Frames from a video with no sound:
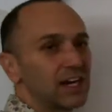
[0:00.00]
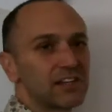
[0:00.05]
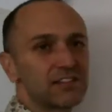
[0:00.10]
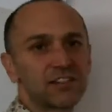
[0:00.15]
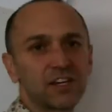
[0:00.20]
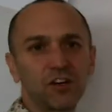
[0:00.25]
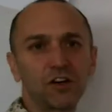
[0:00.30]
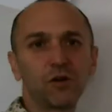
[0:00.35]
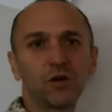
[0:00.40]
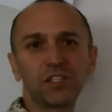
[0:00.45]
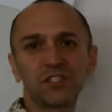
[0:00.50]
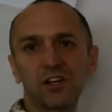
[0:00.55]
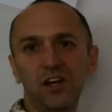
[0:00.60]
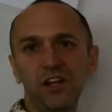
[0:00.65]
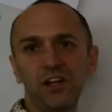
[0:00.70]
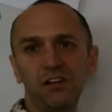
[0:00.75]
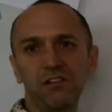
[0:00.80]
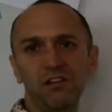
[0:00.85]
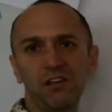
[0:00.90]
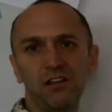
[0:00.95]
of 0 it's on?
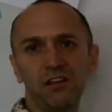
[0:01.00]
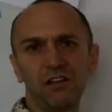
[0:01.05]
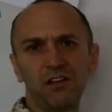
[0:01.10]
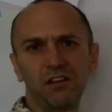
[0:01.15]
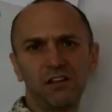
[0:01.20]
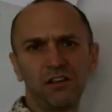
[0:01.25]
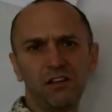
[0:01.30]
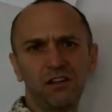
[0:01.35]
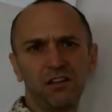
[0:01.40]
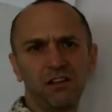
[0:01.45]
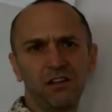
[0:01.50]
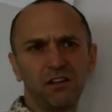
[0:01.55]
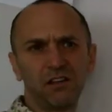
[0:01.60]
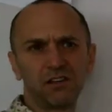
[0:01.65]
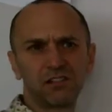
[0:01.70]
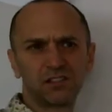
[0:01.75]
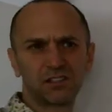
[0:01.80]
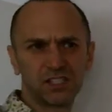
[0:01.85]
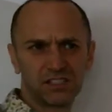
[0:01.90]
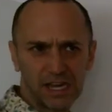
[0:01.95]

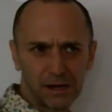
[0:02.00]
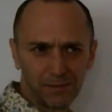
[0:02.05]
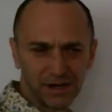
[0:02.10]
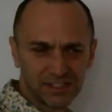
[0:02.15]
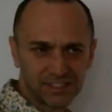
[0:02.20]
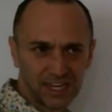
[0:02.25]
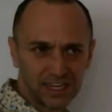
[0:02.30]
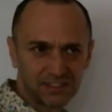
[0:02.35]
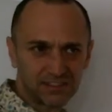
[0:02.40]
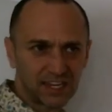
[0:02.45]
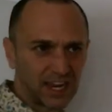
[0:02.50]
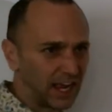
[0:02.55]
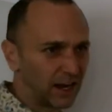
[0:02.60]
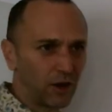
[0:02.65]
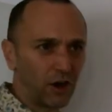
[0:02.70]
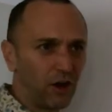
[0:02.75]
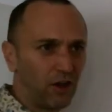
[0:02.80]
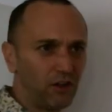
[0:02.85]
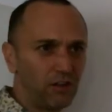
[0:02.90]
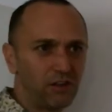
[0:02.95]
Does that make sense at
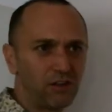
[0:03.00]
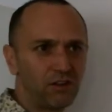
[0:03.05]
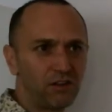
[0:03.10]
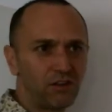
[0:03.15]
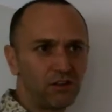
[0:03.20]
all?